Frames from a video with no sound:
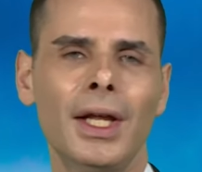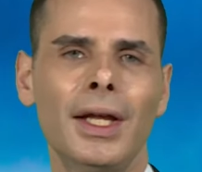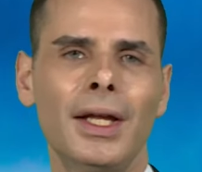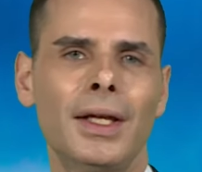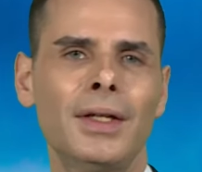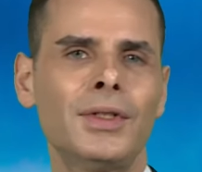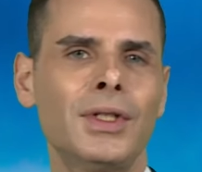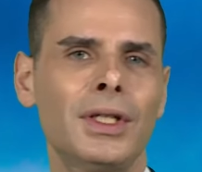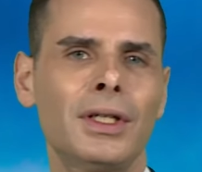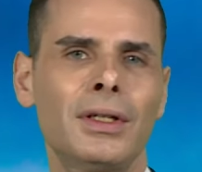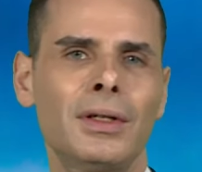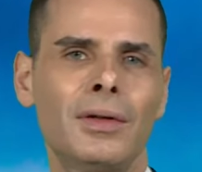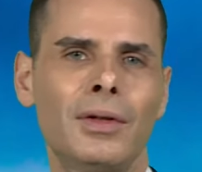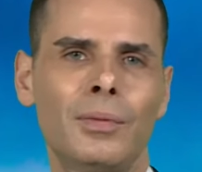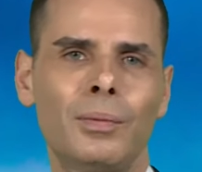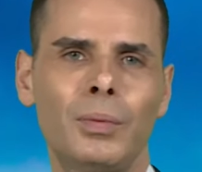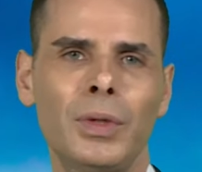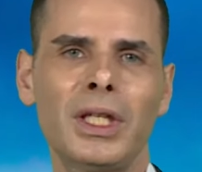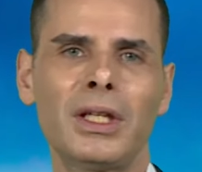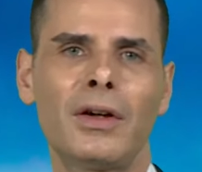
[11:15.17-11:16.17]
Is he going to
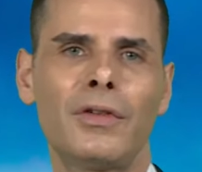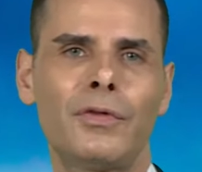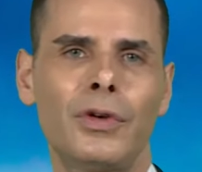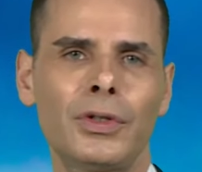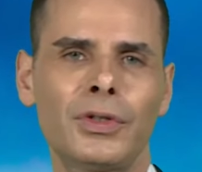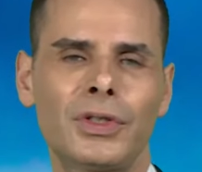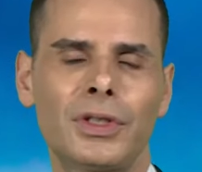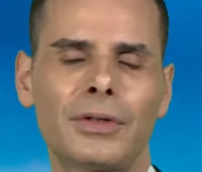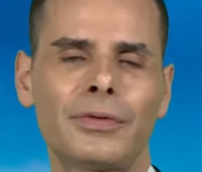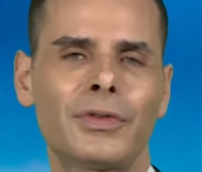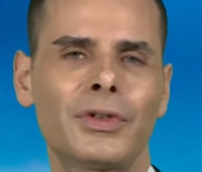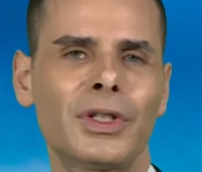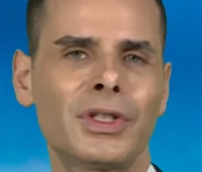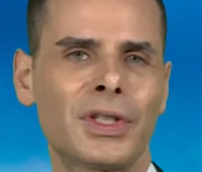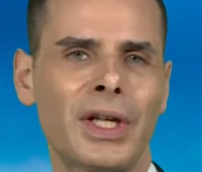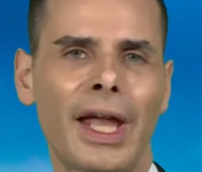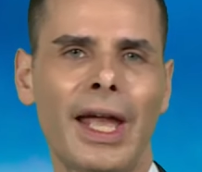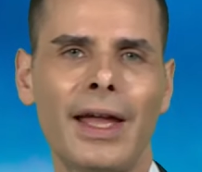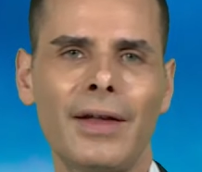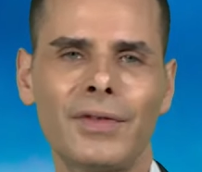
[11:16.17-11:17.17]
be a vociferous
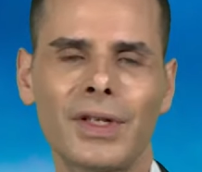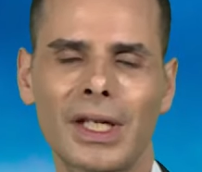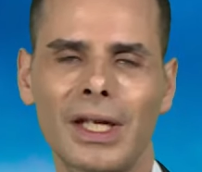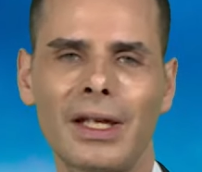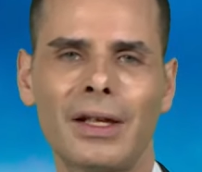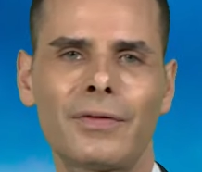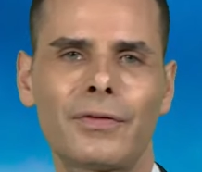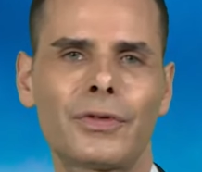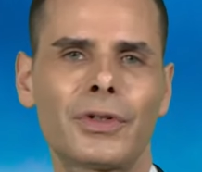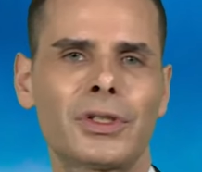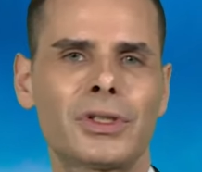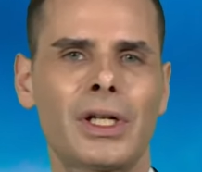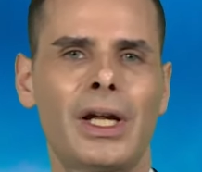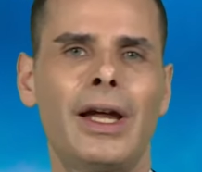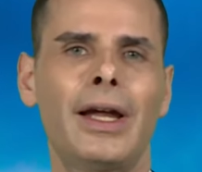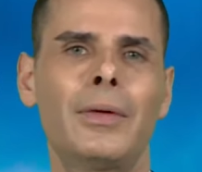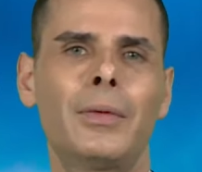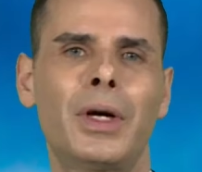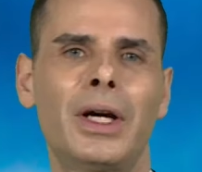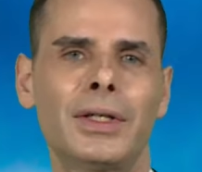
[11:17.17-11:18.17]
advocate for
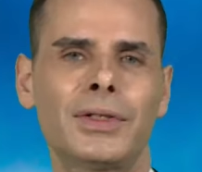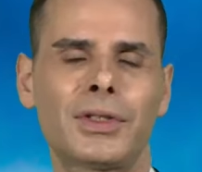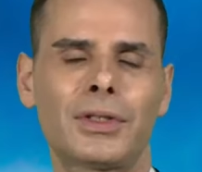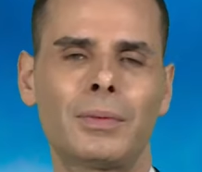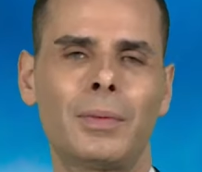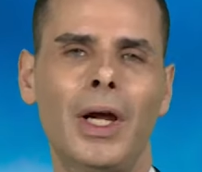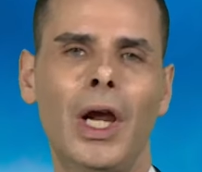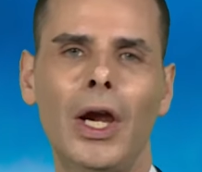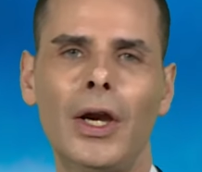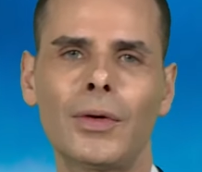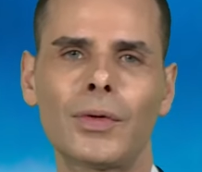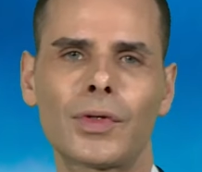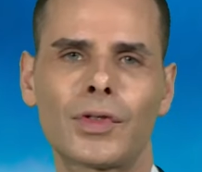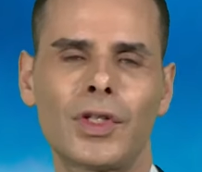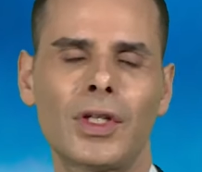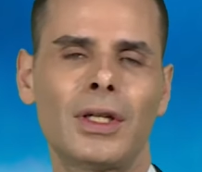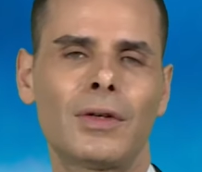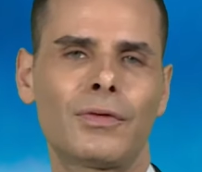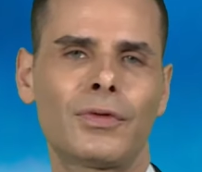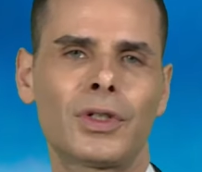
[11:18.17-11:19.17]
Taiwan's
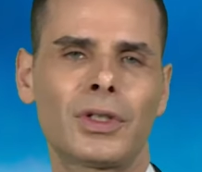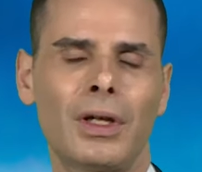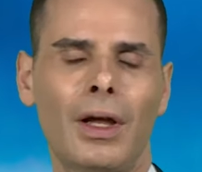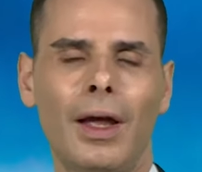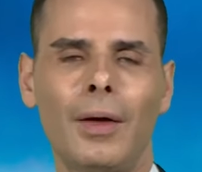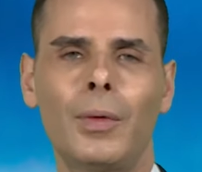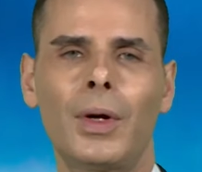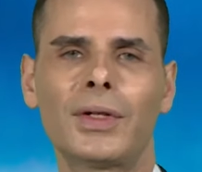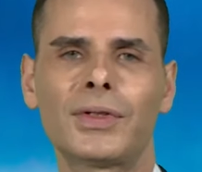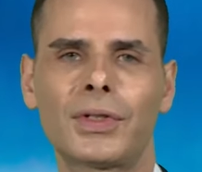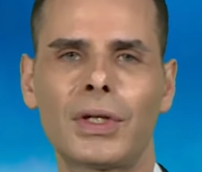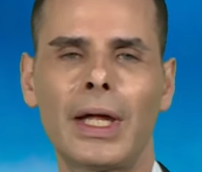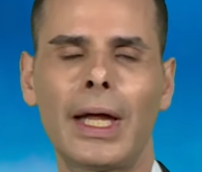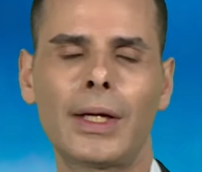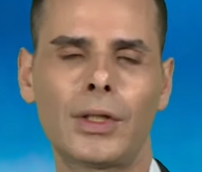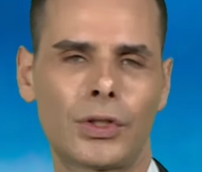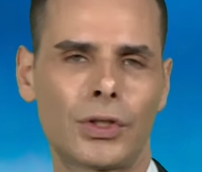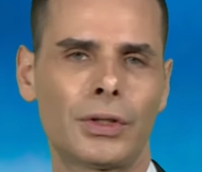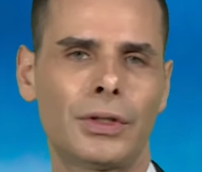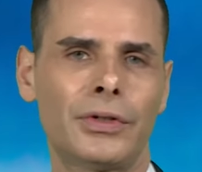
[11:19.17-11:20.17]
democracy and for Taiwan's
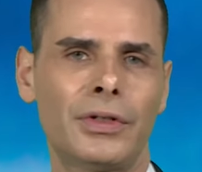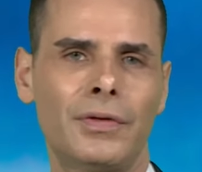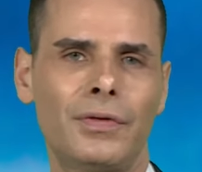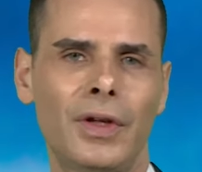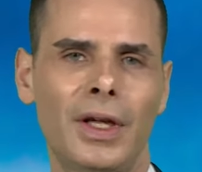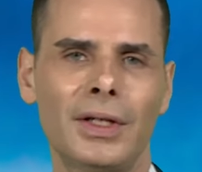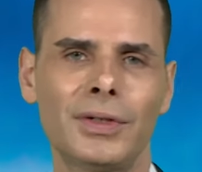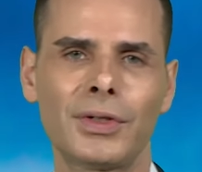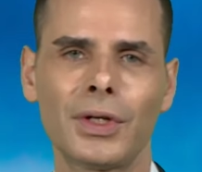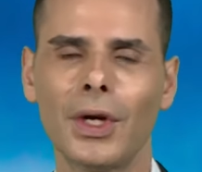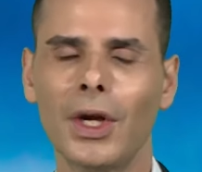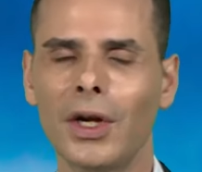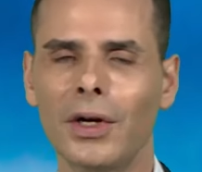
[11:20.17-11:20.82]
national defense?